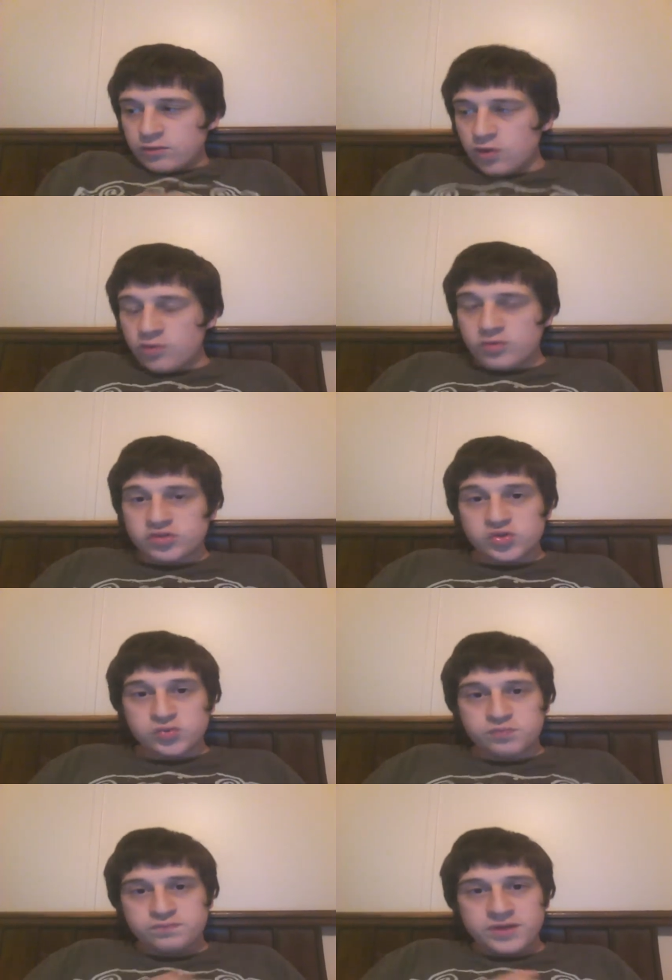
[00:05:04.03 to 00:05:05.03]

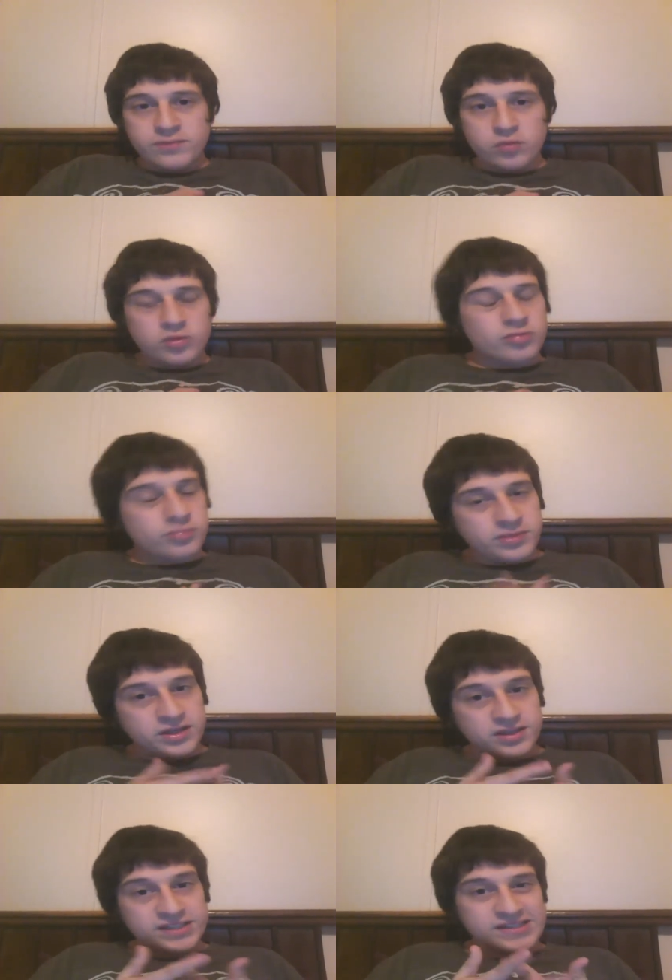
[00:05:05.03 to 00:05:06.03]
rumors, people would
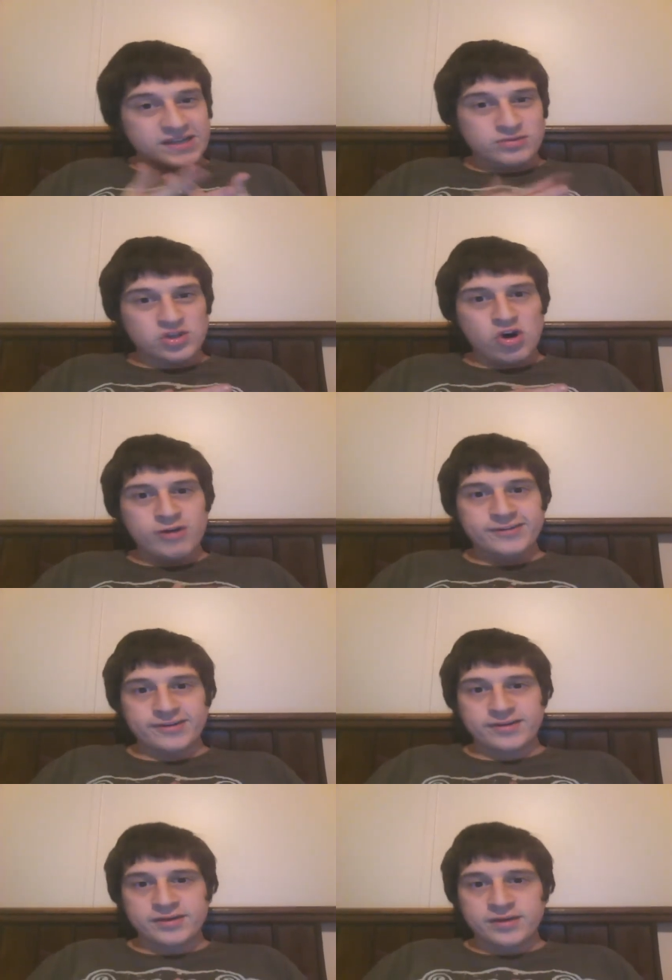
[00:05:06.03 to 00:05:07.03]
repeatedly say it was
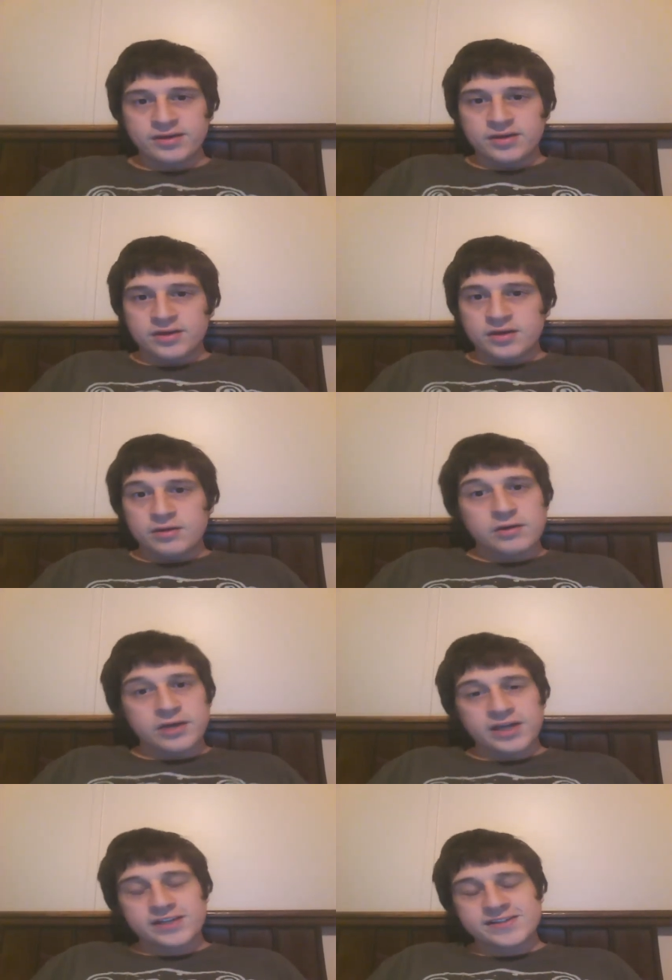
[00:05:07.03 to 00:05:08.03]
haunted.
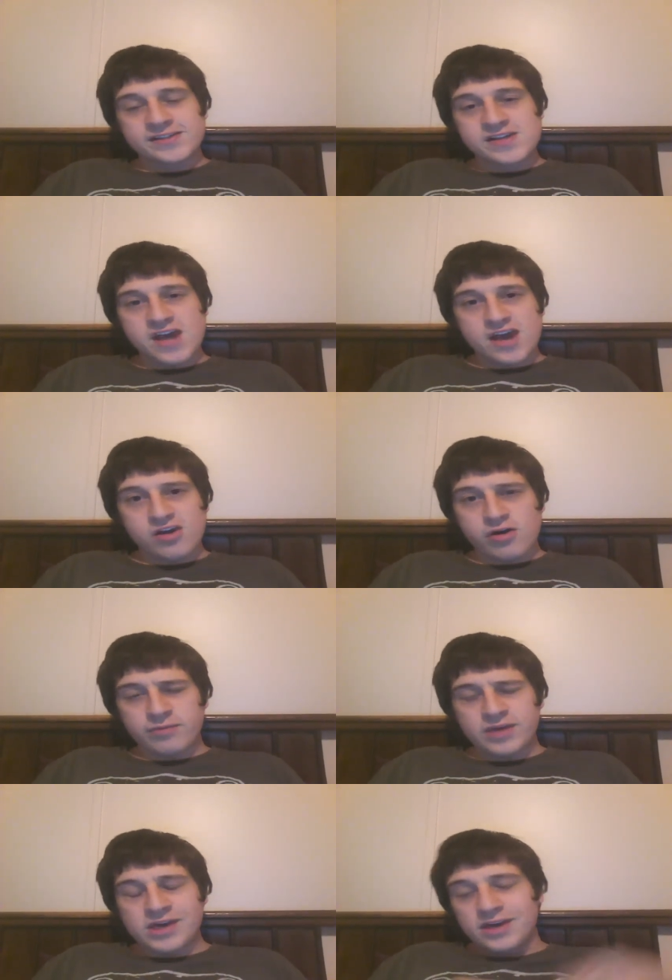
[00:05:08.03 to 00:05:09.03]
And I could see
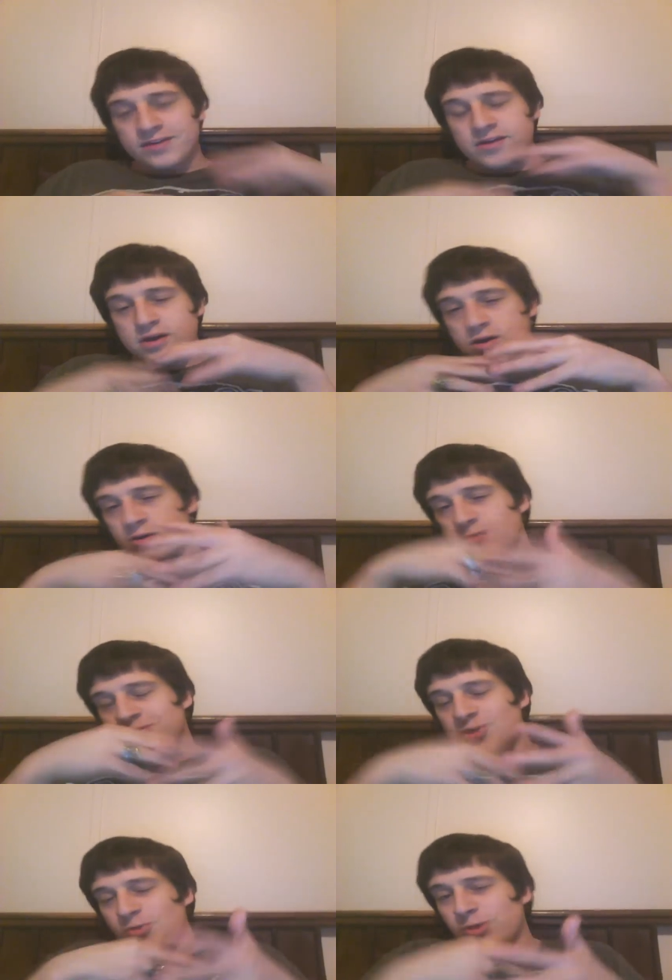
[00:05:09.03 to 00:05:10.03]
Gengar being in there
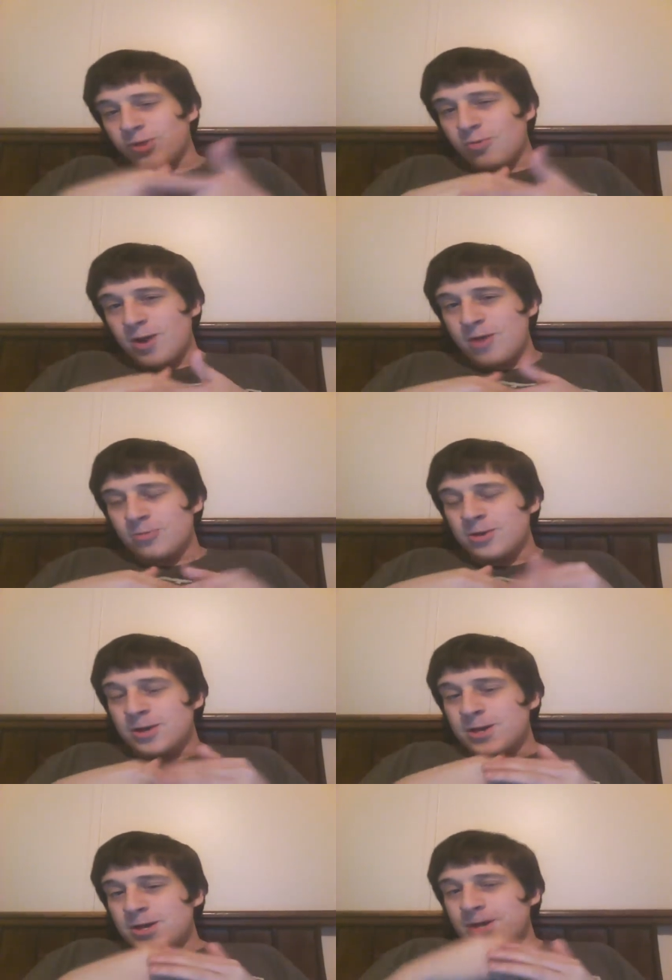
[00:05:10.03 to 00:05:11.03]
joking around.
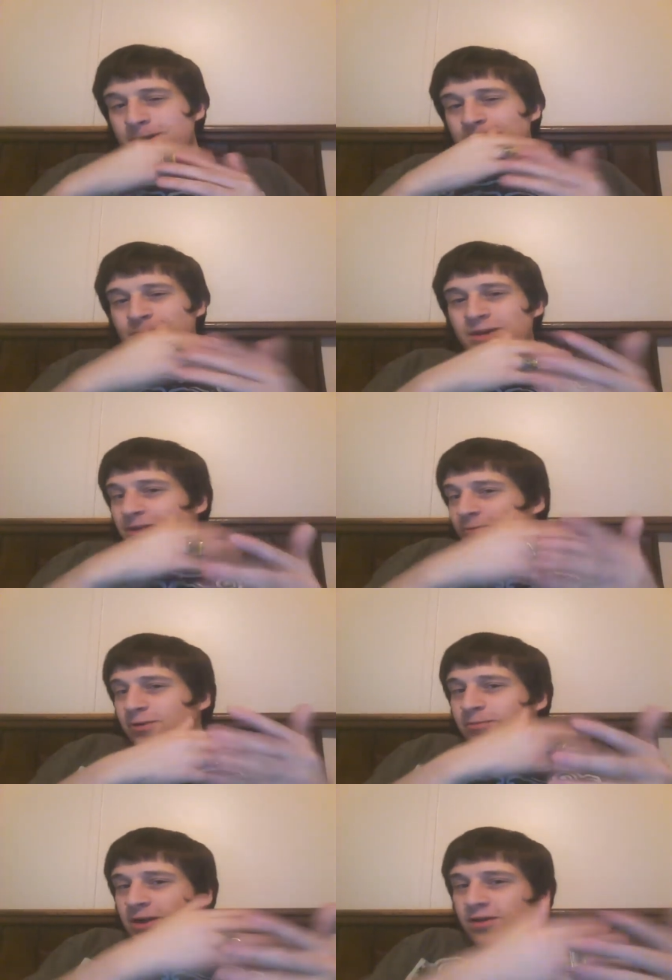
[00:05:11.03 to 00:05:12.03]
And it being
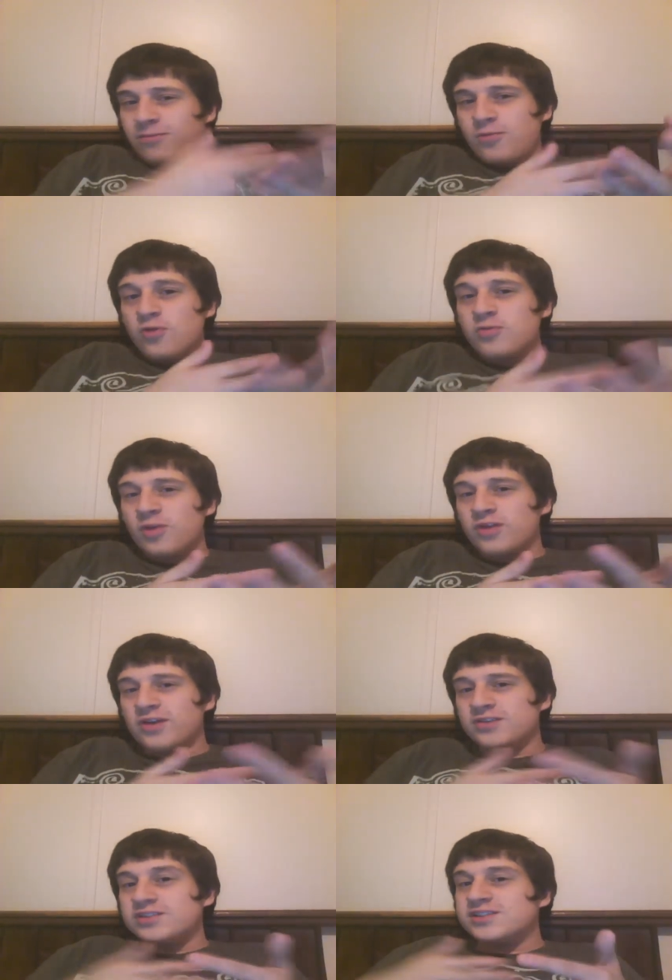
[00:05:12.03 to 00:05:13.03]
one of my other Pokemon
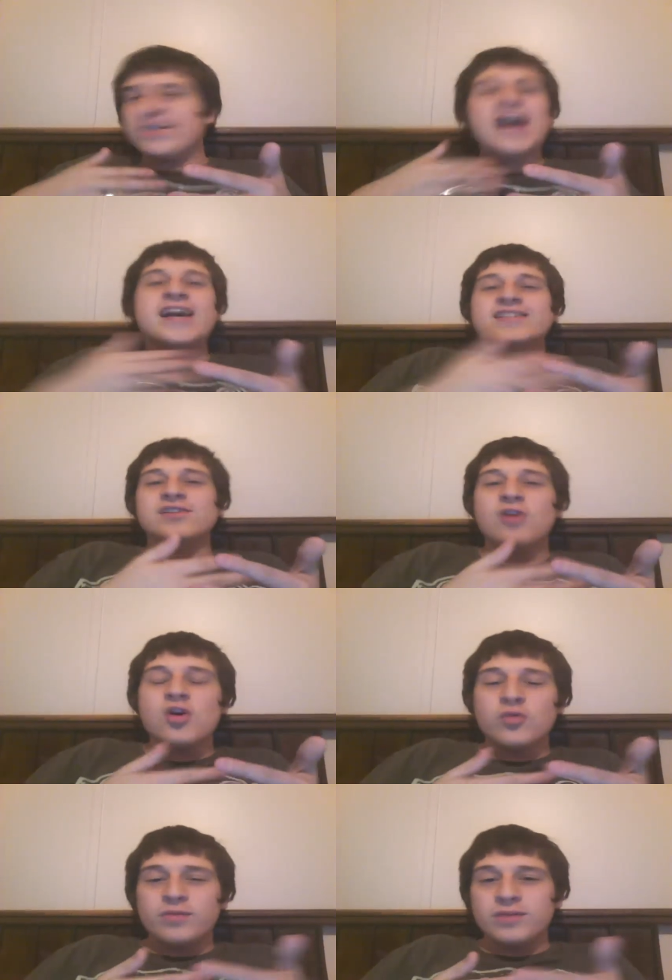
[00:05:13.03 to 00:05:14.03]
that just tags
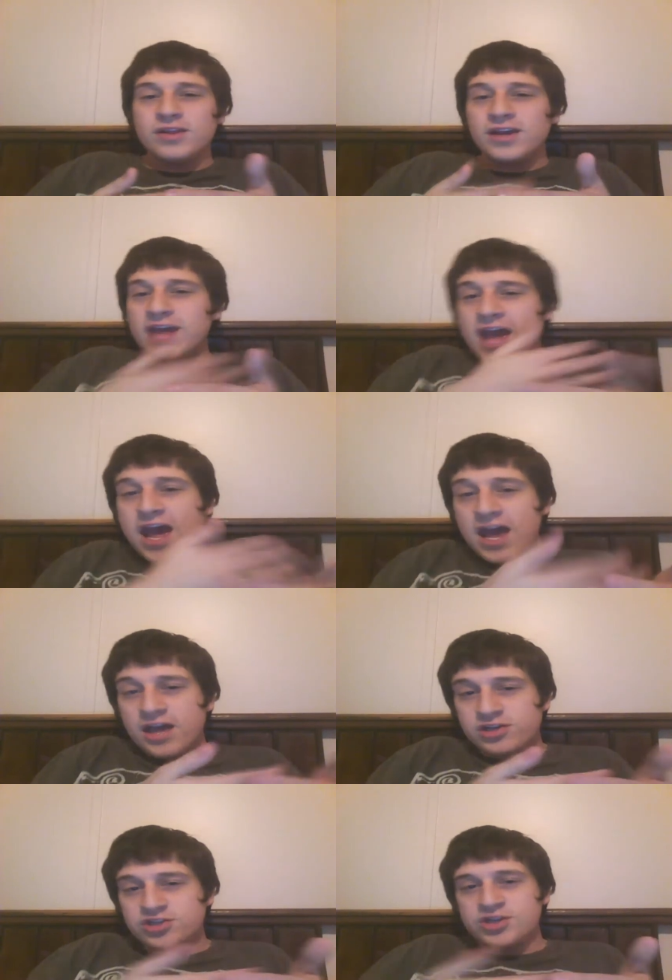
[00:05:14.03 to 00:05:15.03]
along with me, like
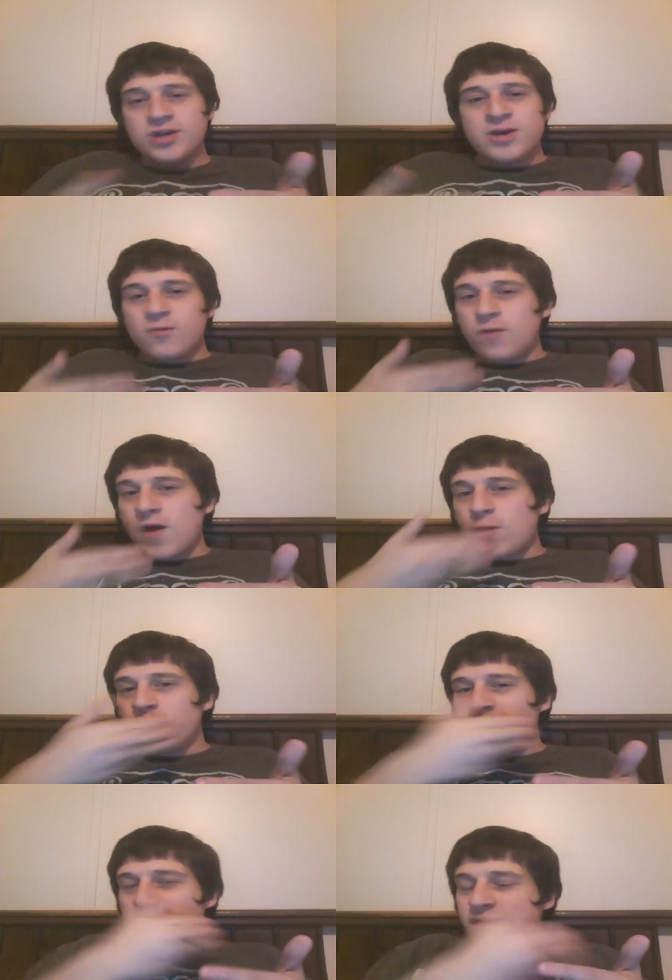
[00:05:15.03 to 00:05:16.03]
Ash, where I
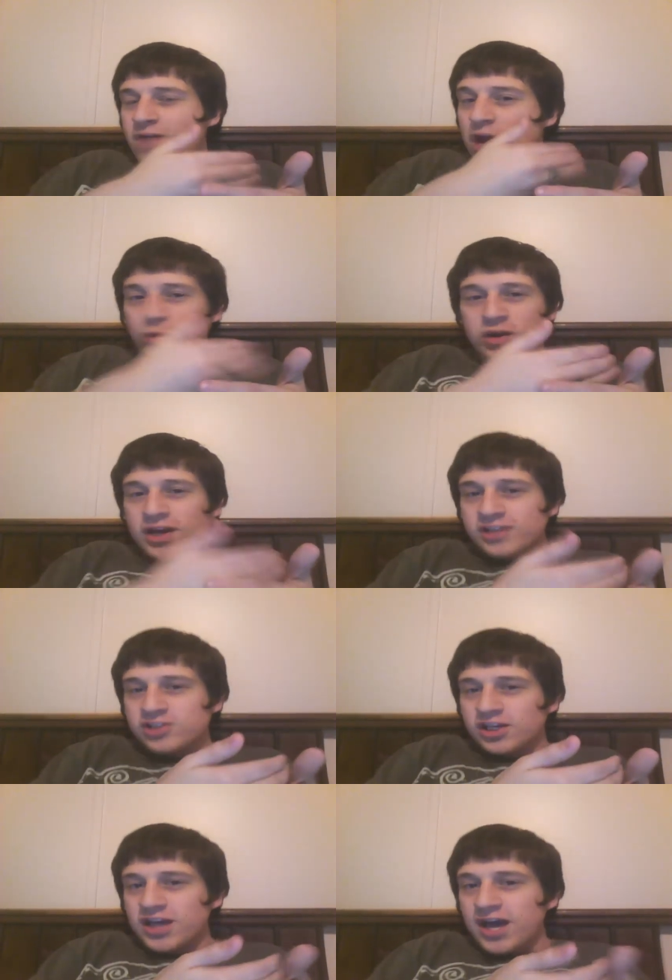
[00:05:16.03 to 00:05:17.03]
wouldn't have I wouldn't
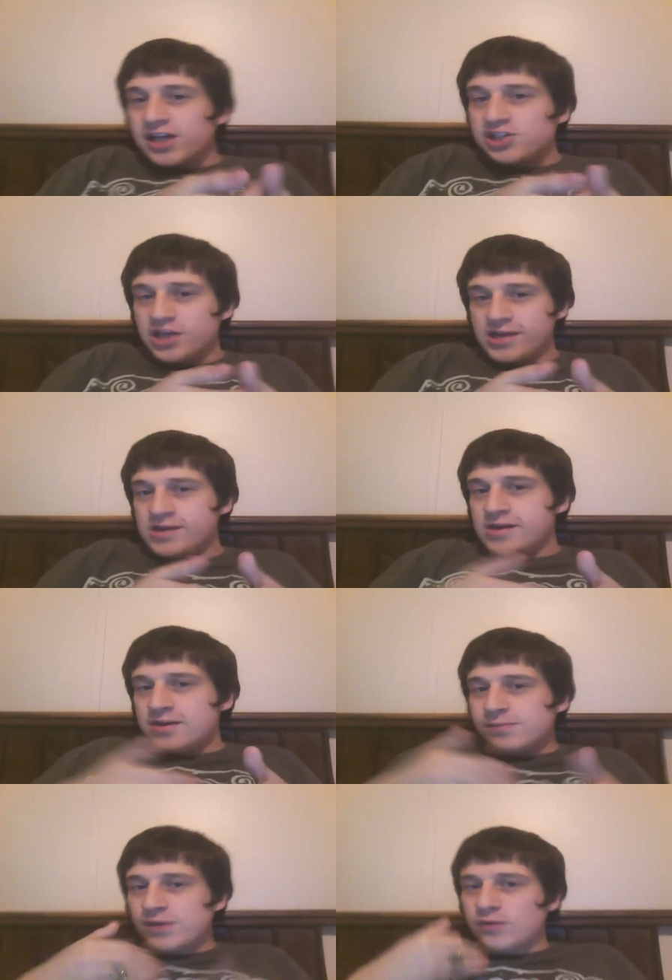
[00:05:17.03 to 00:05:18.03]
actually catch it,
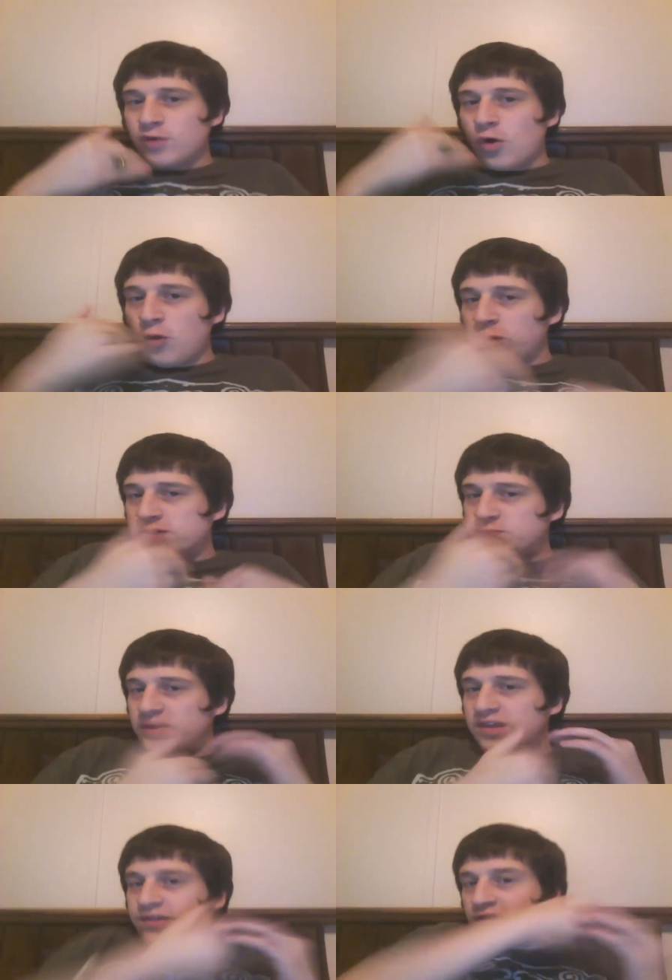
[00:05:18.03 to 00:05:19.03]
but it would always
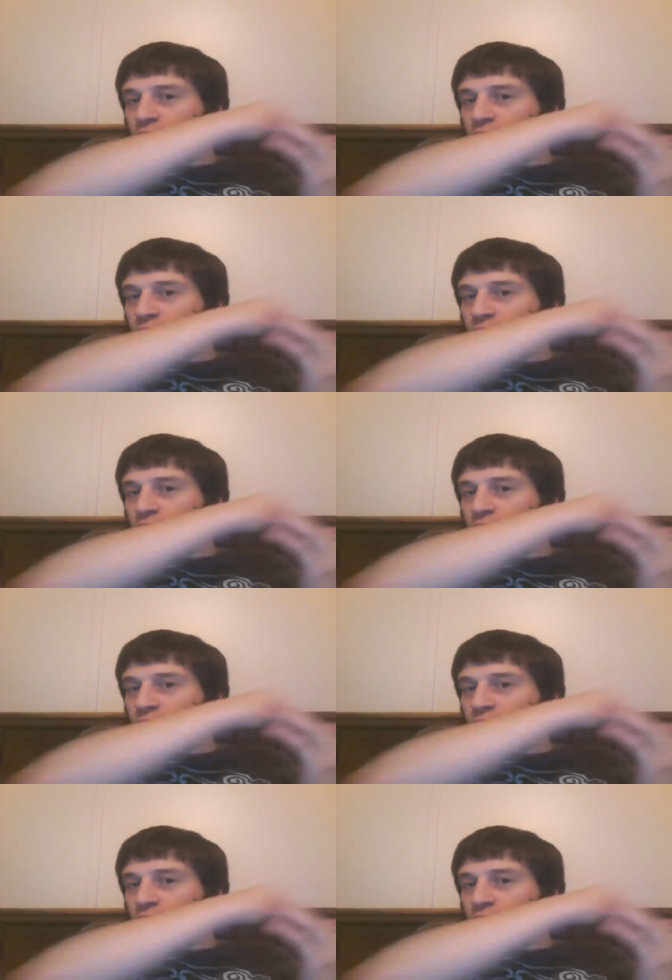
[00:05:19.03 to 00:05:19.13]
be there